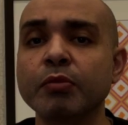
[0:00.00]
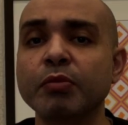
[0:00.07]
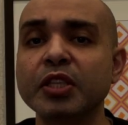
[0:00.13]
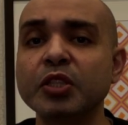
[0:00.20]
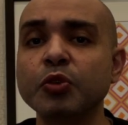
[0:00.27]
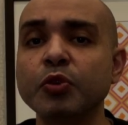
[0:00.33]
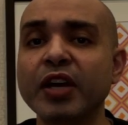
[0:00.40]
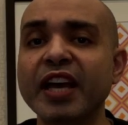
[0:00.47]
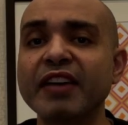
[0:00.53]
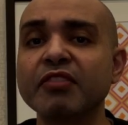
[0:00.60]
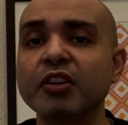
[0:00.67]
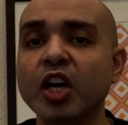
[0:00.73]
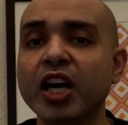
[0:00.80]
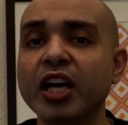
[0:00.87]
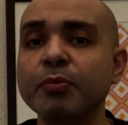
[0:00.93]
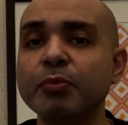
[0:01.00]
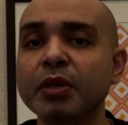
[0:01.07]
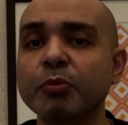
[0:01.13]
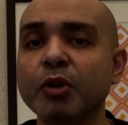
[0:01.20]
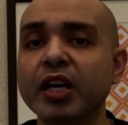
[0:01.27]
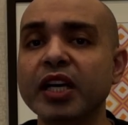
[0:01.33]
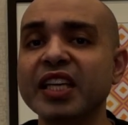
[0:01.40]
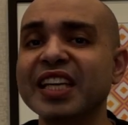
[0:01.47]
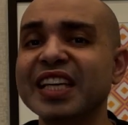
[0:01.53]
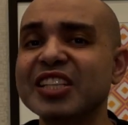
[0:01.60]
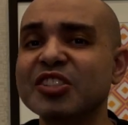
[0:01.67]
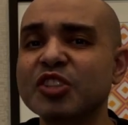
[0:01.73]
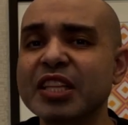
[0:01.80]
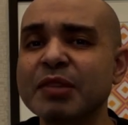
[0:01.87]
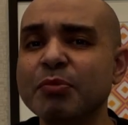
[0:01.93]
but you have a high BMI,
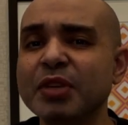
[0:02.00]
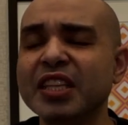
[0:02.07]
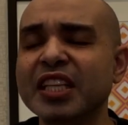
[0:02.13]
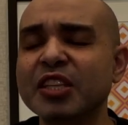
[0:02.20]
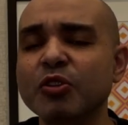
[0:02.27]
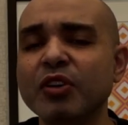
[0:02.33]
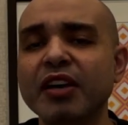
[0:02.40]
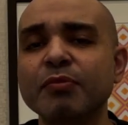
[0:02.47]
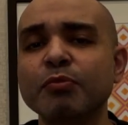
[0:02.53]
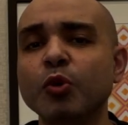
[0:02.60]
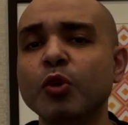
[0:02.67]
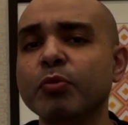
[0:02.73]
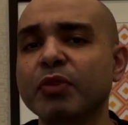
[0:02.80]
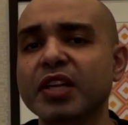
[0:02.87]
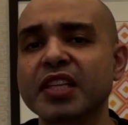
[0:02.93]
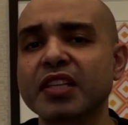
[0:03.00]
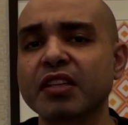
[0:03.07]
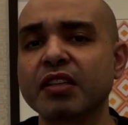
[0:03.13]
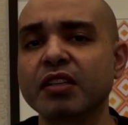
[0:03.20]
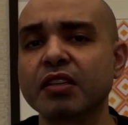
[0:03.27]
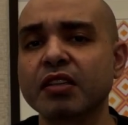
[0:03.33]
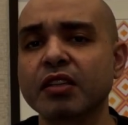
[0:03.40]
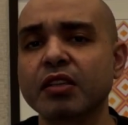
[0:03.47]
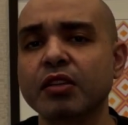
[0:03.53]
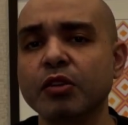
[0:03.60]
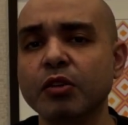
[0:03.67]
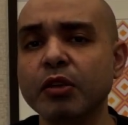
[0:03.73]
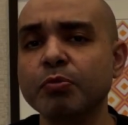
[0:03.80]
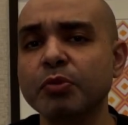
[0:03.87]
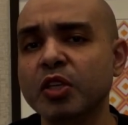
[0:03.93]
it just means that you have more muscle,
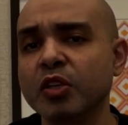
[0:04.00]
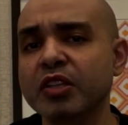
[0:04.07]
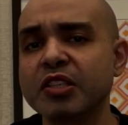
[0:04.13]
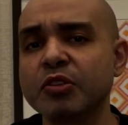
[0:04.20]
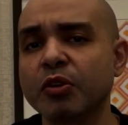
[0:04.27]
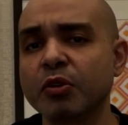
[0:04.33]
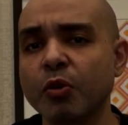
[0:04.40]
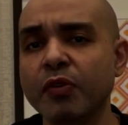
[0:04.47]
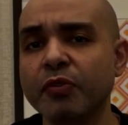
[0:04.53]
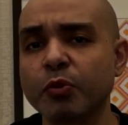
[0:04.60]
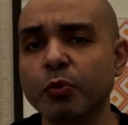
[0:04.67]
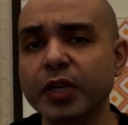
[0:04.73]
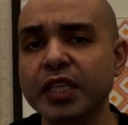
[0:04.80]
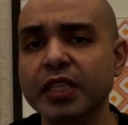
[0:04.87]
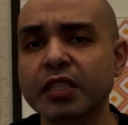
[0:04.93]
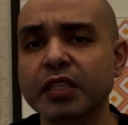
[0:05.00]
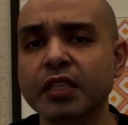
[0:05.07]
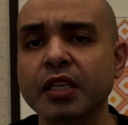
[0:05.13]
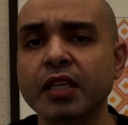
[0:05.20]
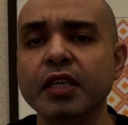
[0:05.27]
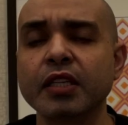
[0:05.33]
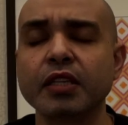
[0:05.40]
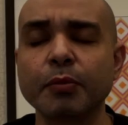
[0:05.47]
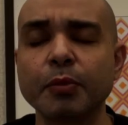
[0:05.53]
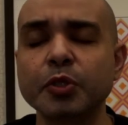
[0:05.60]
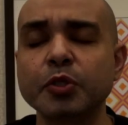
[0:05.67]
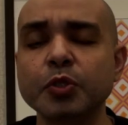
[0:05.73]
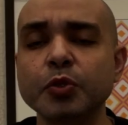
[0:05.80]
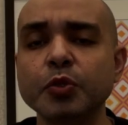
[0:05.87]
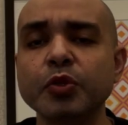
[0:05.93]
not because you're overweight. Number
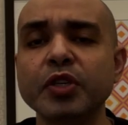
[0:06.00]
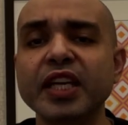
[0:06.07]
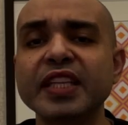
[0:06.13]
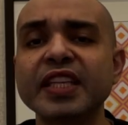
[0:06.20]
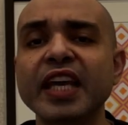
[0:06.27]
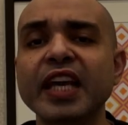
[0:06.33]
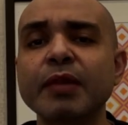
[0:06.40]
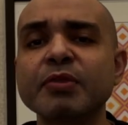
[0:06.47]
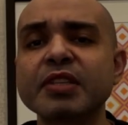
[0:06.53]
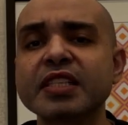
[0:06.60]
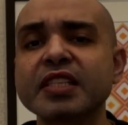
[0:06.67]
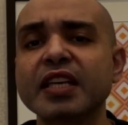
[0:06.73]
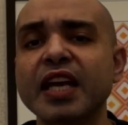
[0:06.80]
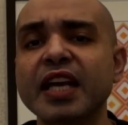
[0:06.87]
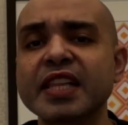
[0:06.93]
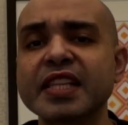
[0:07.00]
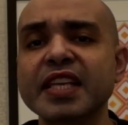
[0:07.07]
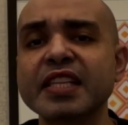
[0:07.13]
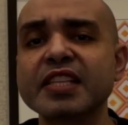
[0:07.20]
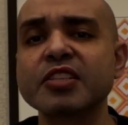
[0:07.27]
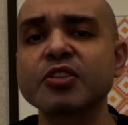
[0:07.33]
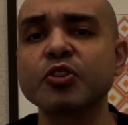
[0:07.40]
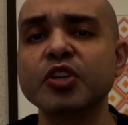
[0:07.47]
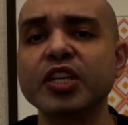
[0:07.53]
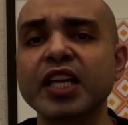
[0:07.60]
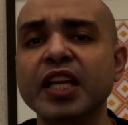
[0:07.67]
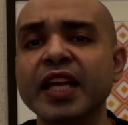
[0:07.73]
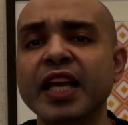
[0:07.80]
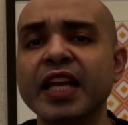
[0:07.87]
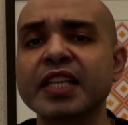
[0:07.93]
two, it helps assess
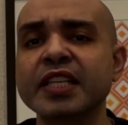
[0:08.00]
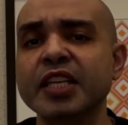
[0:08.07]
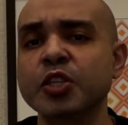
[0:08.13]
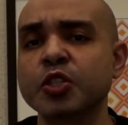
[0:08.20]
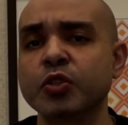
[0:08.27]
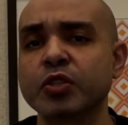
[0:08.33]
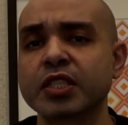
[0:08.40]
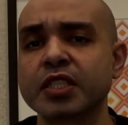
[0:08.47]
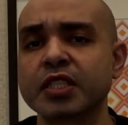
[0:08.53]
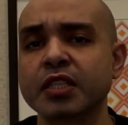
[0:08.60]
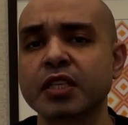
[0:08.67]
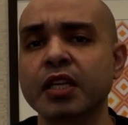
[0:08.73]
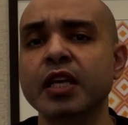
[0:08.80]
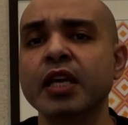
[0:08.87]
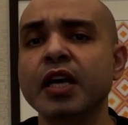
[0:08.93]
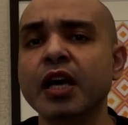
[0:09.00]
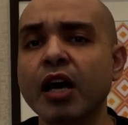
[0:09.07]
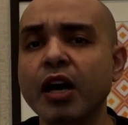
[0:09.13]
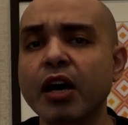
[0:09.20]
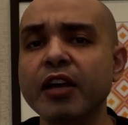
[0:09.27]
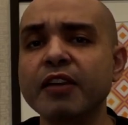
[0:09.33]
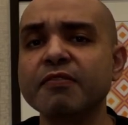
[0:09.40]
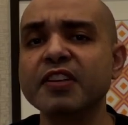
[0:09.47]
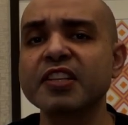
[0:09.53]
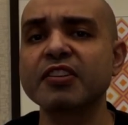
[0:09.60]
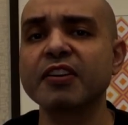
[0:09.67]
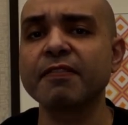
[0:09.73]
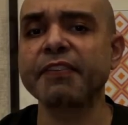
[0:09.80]
real health issues. High visceral